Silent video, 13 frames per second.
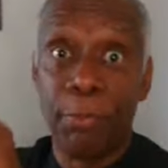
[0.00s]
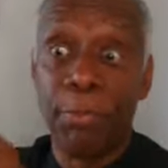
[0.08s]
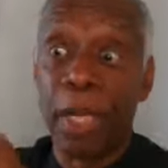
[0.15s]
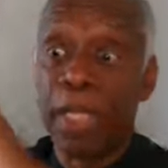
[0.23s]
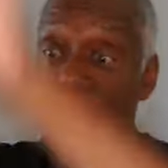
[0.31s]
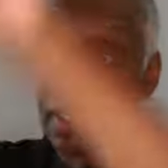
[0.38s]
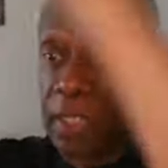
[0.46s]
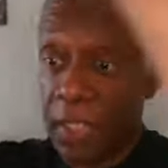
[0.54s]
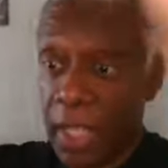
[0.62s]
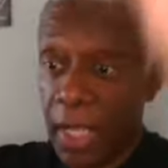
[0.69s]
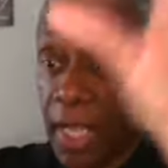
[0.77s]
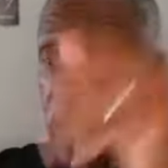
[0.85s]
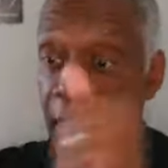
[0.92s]
buds
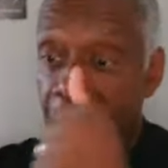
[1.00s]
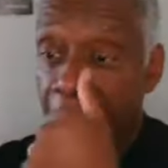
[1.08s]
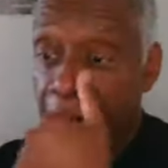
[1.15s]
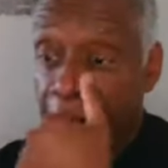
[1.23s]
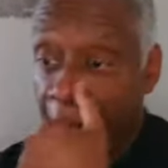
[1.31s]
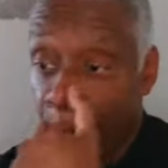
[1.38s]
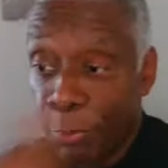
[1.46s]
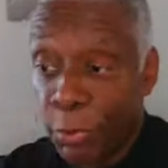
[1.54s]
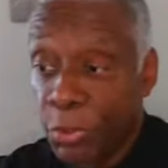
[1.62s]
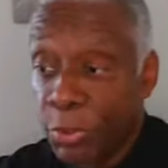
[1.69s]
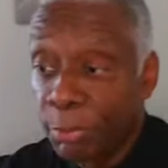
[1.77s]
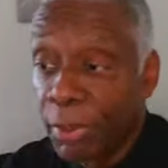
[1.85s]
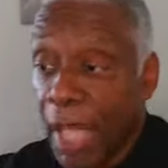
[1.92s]
and had
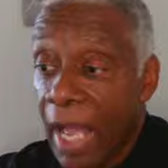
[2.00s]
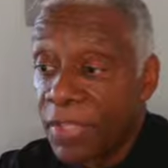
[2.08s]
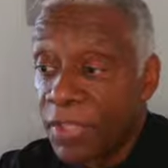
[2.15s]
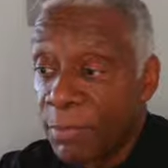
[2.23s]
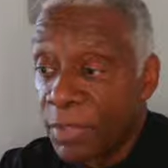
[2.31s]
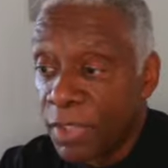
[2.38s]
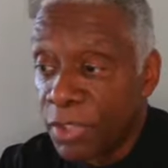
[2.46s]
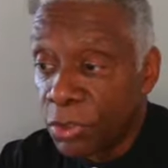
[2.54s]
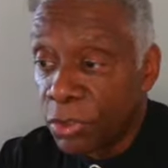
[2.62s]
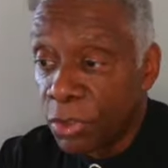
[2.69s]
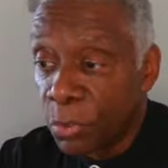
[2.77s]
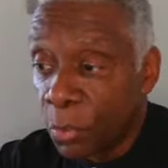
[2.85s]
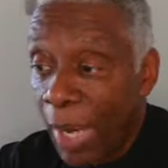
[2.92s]
produced blossoms and
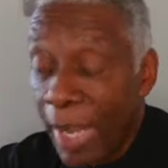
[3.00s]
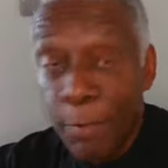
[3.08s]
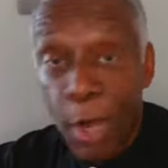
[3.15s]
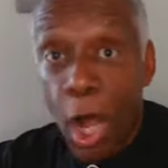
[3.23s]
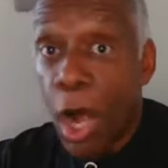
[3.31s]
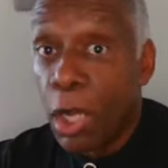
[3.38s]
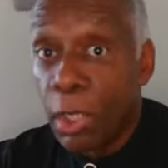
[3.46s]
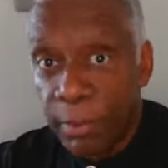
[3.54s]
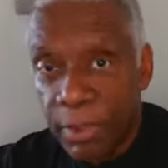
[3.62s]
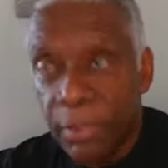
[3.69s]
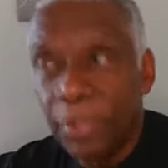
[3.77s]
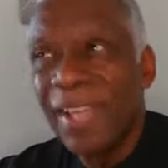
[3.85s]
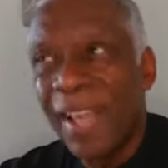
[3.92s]
yielded ripe
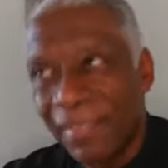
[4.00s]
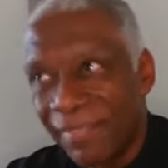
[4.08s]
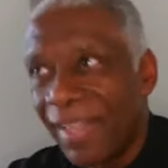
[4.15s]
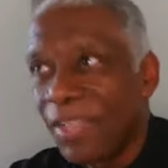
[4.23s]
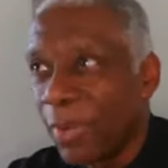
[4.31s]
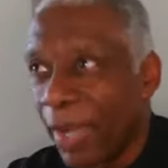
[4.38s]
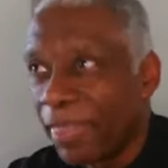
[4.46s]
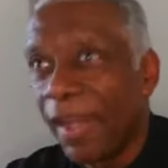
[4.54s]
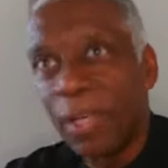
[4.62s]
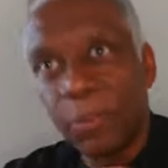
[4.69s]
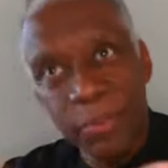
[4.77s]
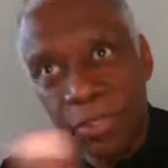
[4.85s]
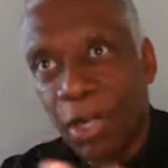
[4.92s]
almonds. Oh, yeah, that's why I thought
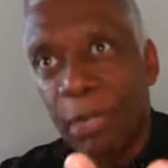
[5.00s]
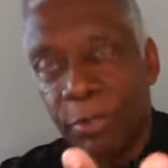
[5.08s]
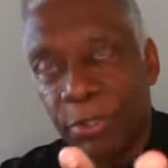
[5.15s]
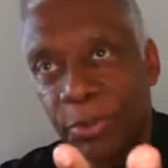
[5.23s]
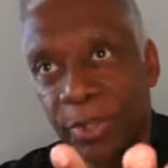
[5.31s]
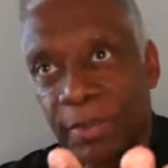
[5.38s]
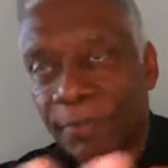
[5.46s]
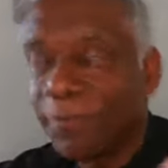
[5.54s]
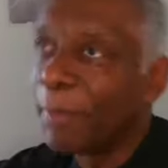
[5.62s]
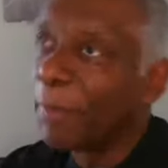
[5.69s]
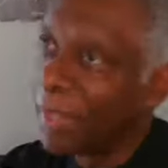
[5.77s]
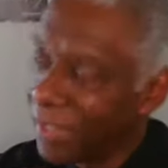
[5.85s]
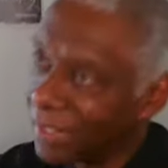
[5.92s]
it was an almond tree,
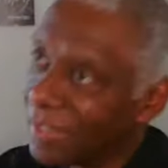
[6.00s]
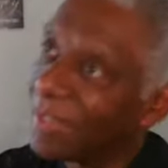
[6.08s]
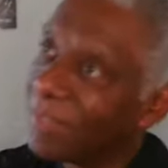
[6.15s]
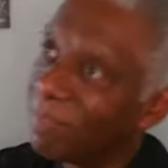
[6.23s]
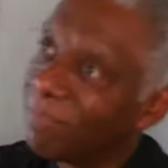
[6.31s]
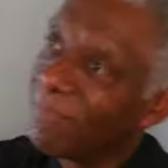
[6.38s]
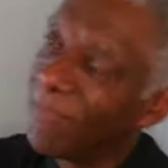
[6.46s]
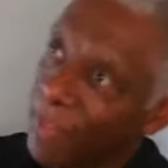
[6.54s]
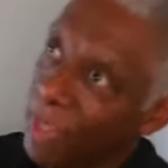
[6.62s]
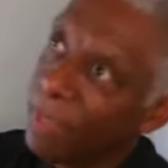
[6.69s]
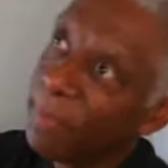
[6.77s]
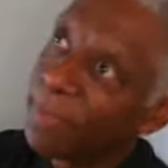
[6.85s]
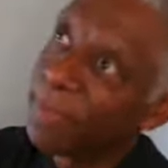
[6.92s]
because of the
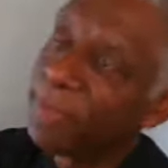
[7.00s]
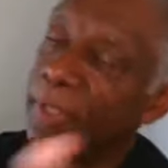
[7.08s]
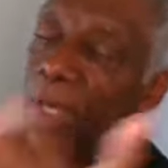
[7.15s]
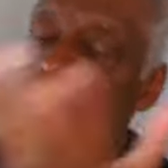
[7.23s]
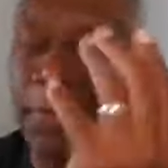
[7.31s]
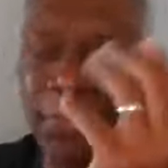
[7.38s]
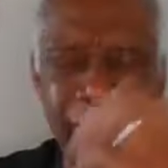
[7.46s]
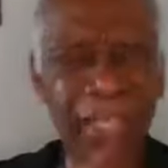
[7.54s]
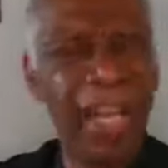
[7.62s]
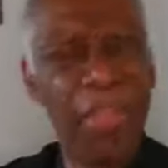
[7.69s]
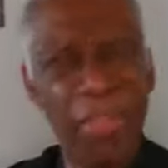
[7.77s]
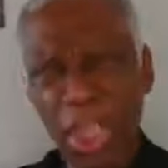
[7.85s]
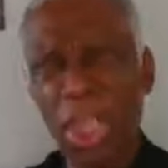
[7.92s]
almonds. I was thinking,
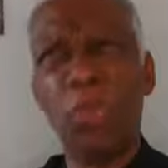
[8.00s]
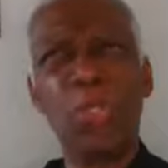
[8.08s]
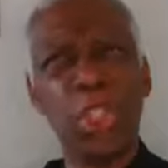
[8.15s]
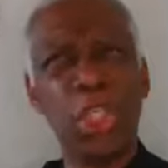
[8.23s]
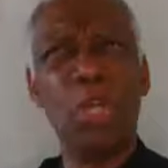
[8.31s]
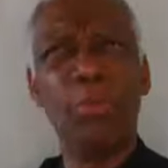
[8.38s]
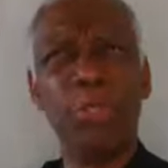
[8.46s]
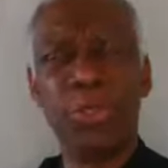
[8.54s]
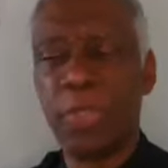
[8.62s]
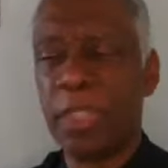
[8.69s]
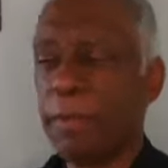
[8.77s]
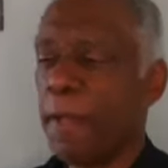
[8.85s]
I think it was an almond tree.